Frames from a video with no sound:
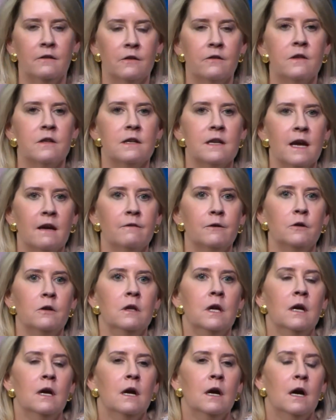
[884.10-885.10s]
It's the devil.
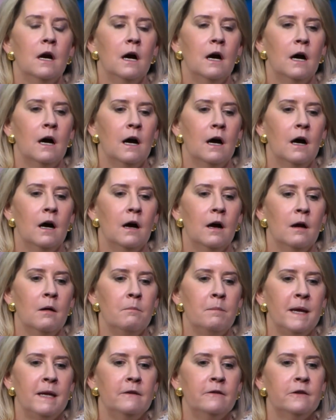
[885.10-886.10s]

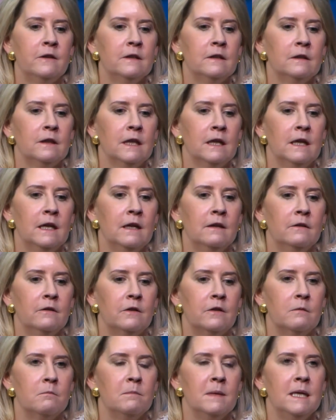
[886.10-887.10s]
Basically, it's
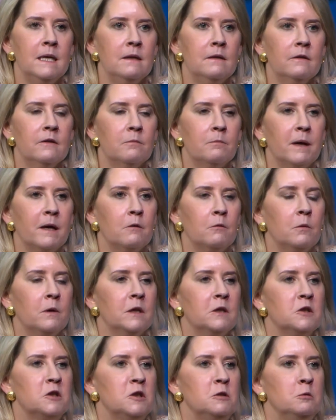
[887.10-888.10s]
the means by
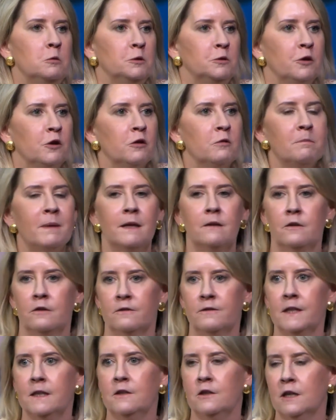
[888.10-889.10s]
which you will turn
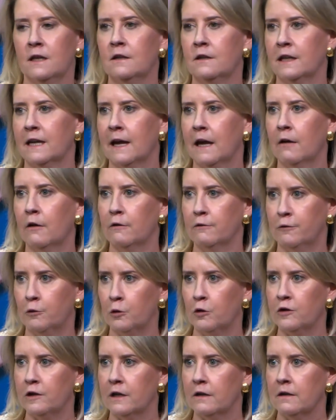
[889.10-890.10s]
Pennsylvania into
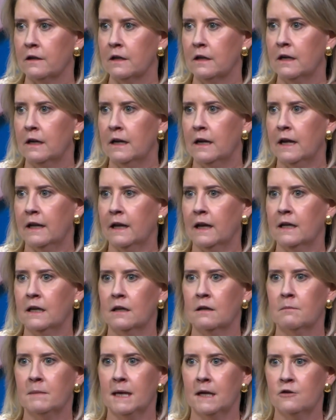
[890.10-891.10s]
California. And I
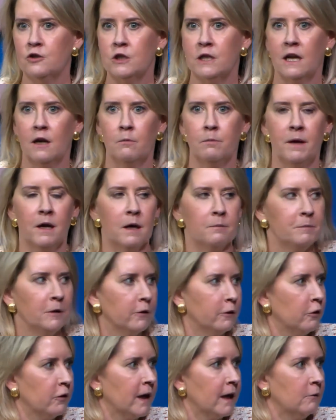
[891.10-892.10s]
can imagine how
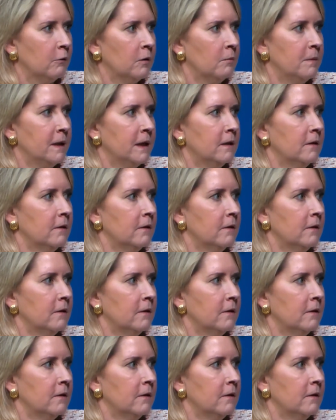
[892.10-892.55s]
popular that would be.